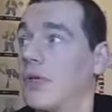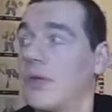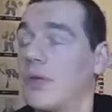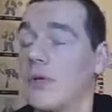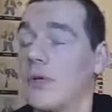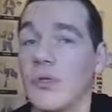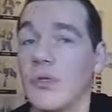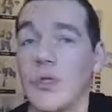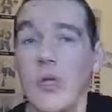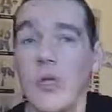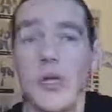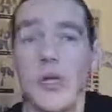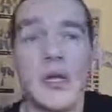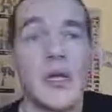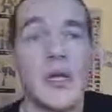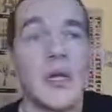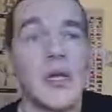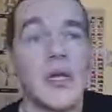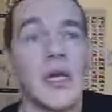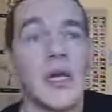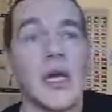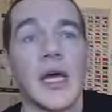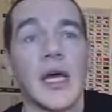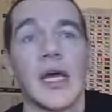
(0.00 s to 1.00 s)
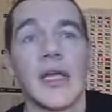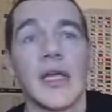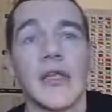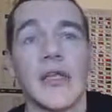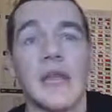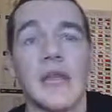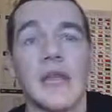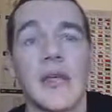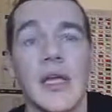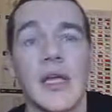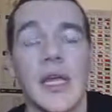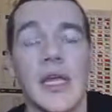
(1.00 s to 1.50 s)
crows
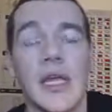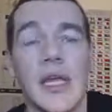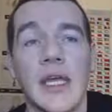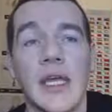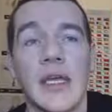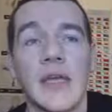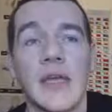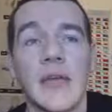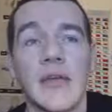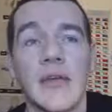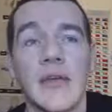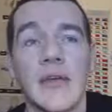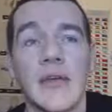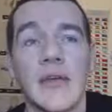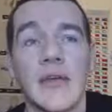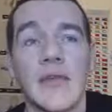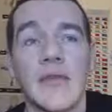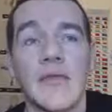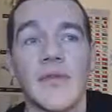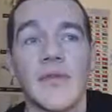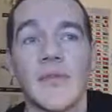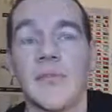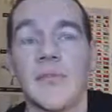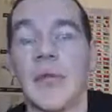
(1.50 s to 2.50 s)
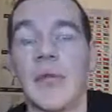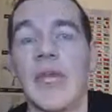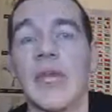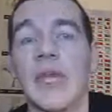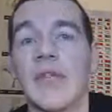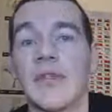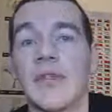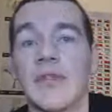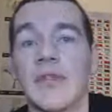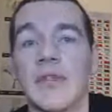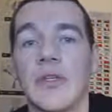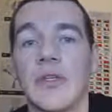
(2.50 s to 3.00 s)
and uh, for
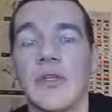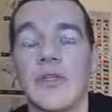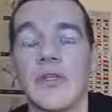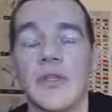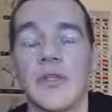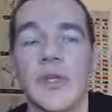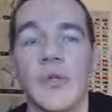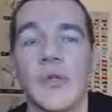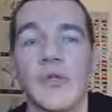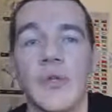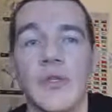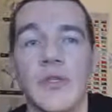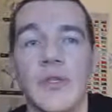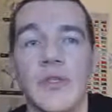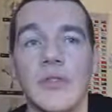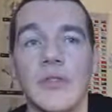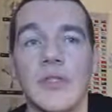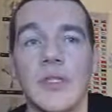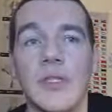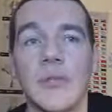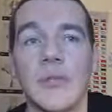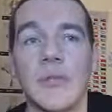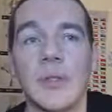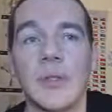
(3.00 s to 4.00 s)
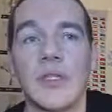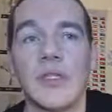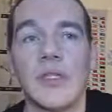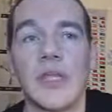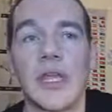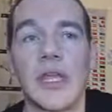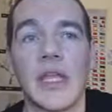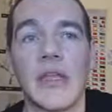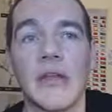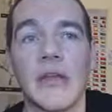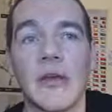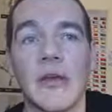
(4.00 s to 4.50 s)
parents and children to play
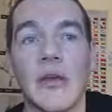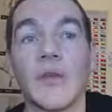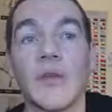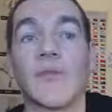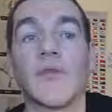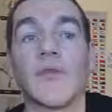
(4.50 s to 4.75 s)
together.